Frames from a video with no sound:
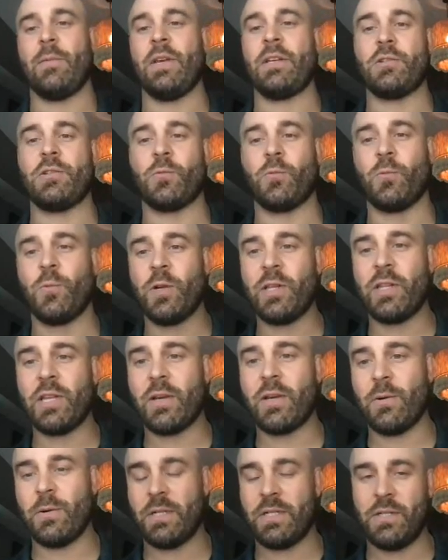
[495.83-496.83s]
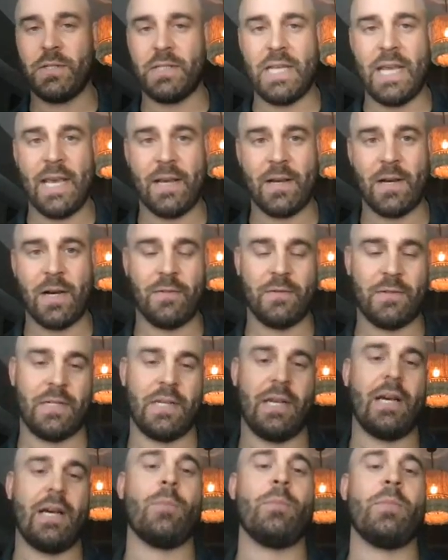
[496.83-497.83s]
is really going to take off
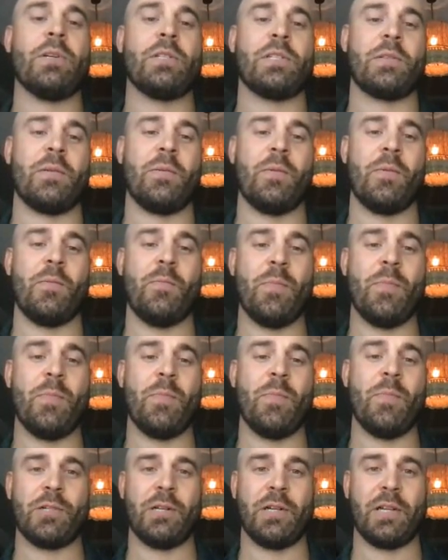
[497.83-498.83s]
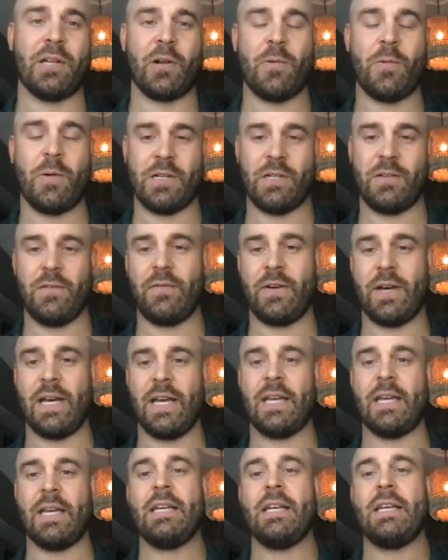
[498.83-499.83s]
to help us measure and
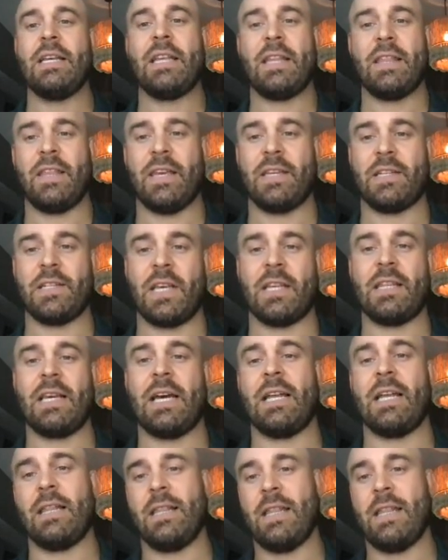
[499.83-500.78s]
quantify things like that.